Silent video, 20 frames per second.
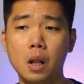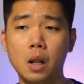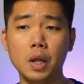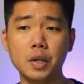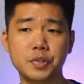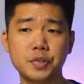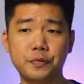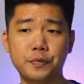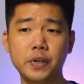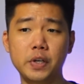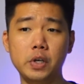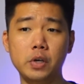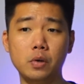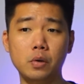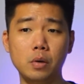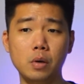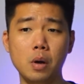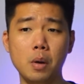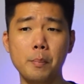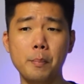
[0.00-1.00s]
Lots of
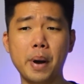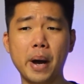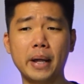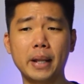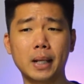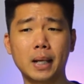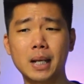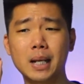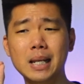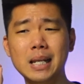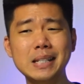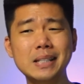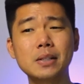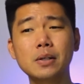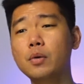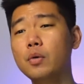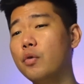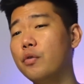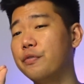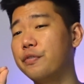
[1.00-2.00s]
video, but
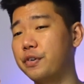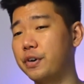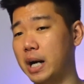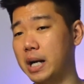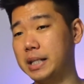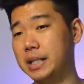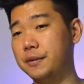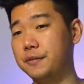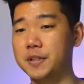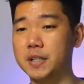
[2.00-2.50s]
little variety of